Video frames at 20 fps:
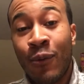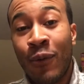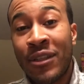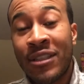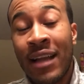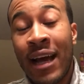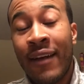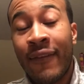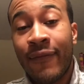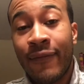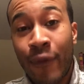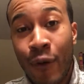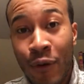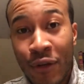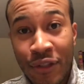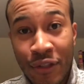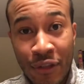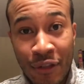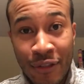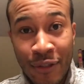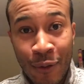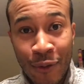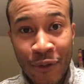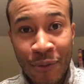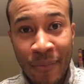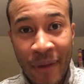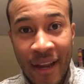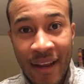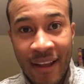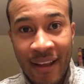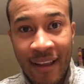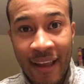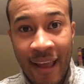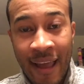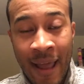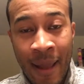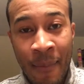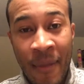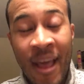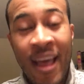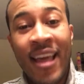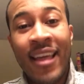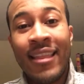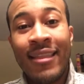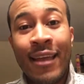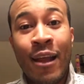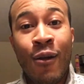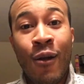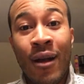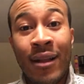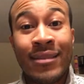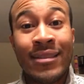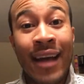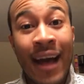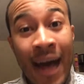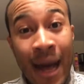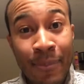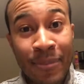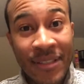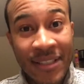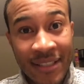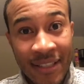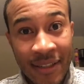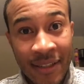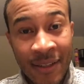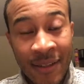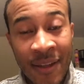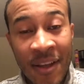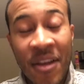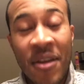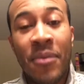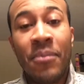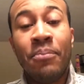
was not first to the social media game, they're on top still,